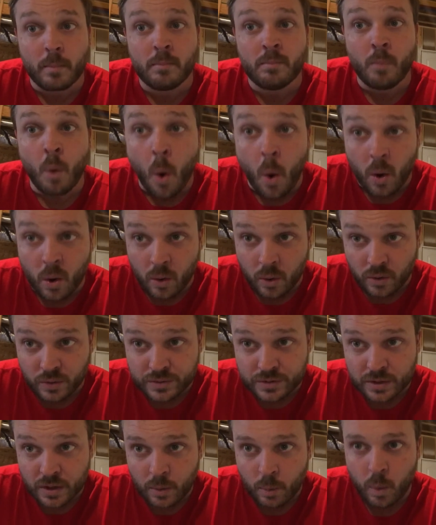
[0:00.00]

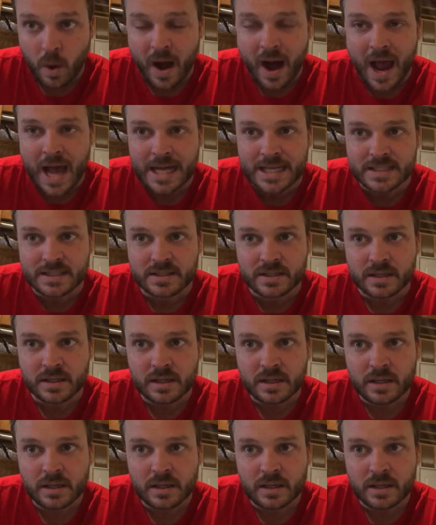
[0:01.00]
morals, whereas